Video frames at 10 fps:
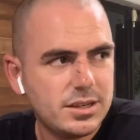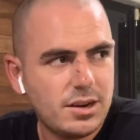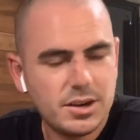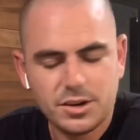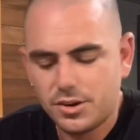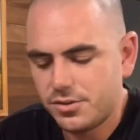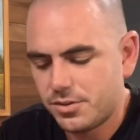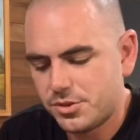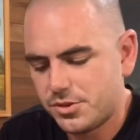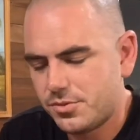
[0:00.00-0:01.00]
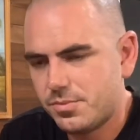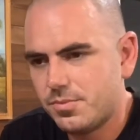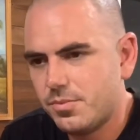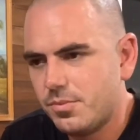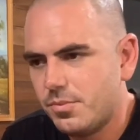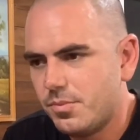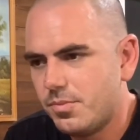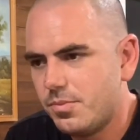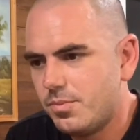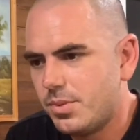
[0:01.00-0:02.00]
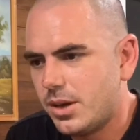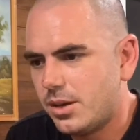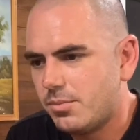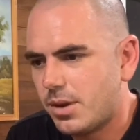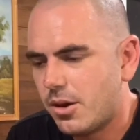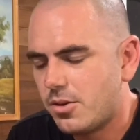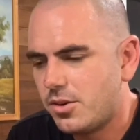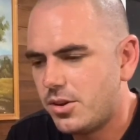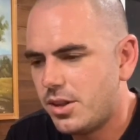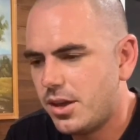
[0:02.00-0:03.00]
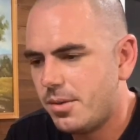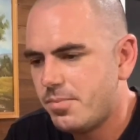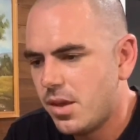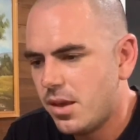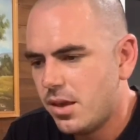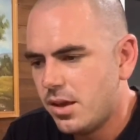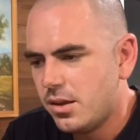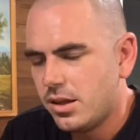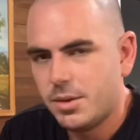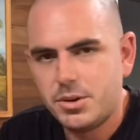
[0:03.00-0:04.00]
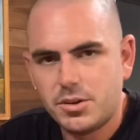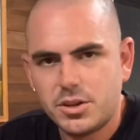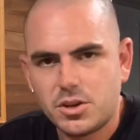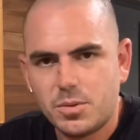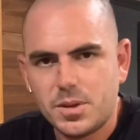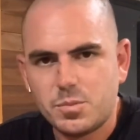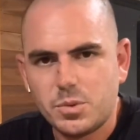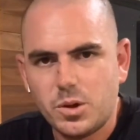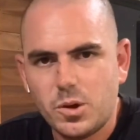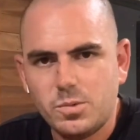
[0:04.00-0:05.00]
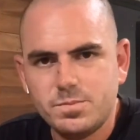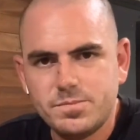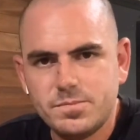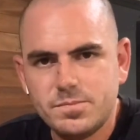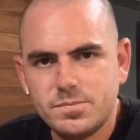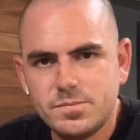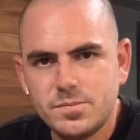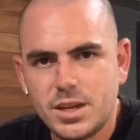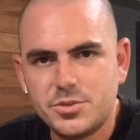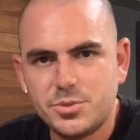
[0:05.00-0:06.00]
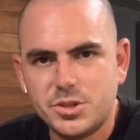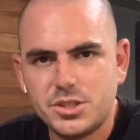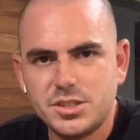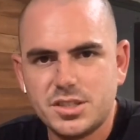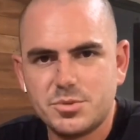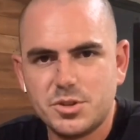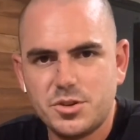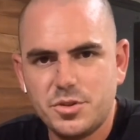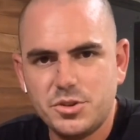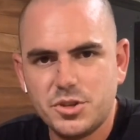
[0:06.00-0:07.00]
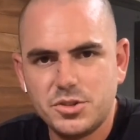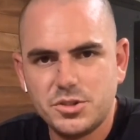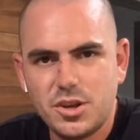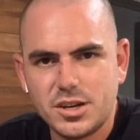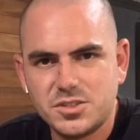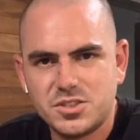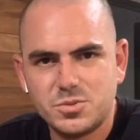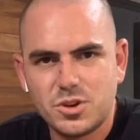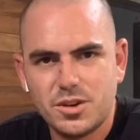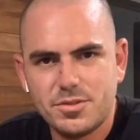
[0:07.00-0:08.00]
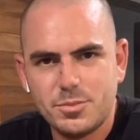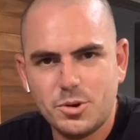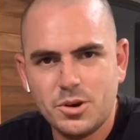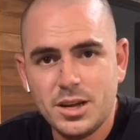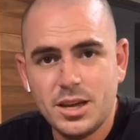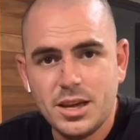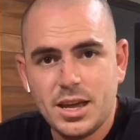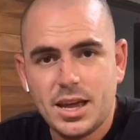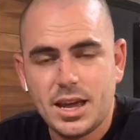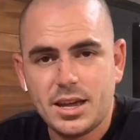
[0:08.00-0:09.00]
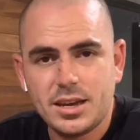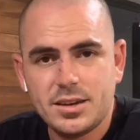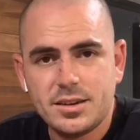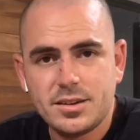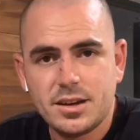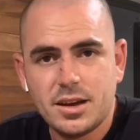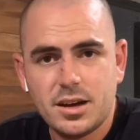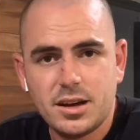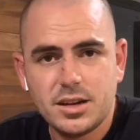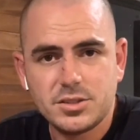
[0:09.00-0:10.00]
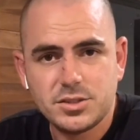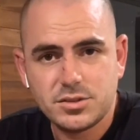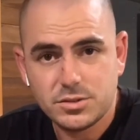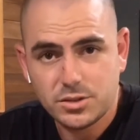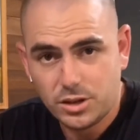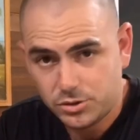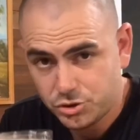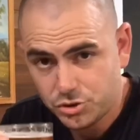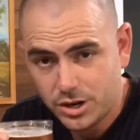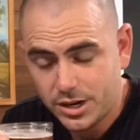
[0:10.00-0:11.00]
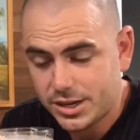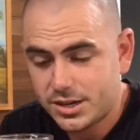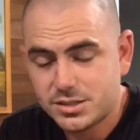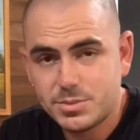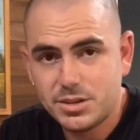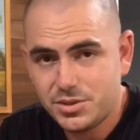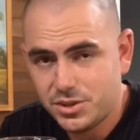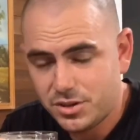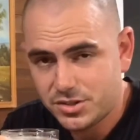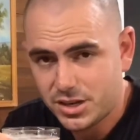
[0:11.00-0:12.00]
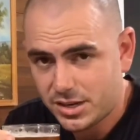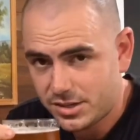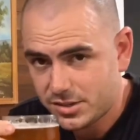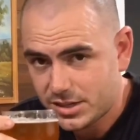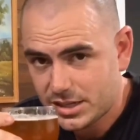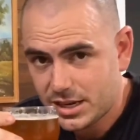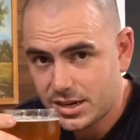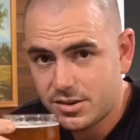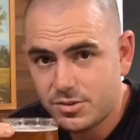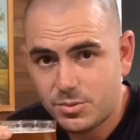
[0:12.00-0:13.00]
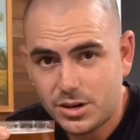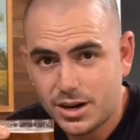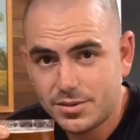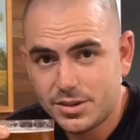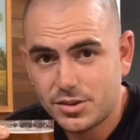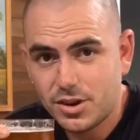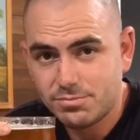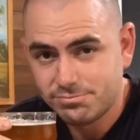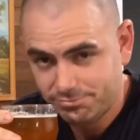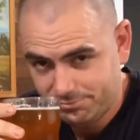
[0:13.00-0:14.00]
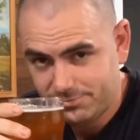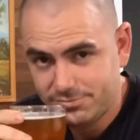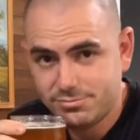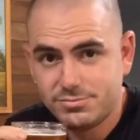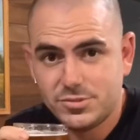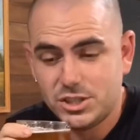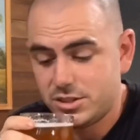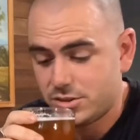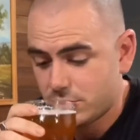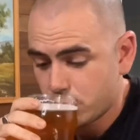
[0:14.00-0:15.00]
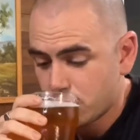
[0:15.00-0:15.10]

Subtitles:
I don't know if I'm just being paranoid there. Let me know in the comments below. Thanks for watching this episode of Hoochos. Like and subscribe for more. And I'll try and get as many videos out as I can when I have the time. Cheers.